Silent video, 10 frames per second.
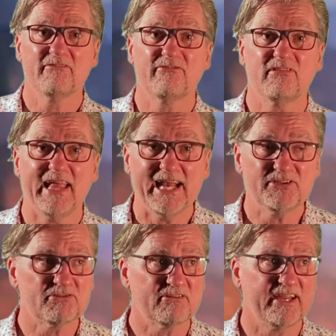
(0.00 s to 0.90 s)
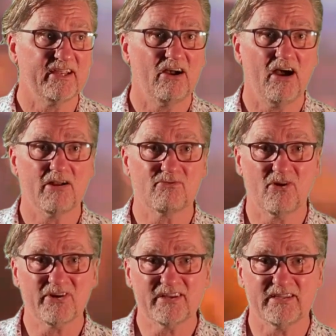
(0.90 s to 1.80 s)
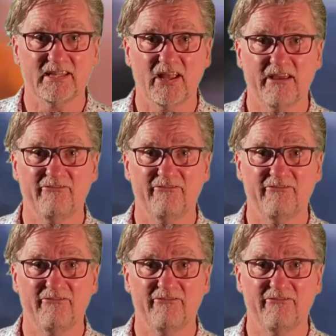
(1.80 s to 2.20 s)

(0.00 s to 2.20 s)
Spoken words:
floundering ironically like a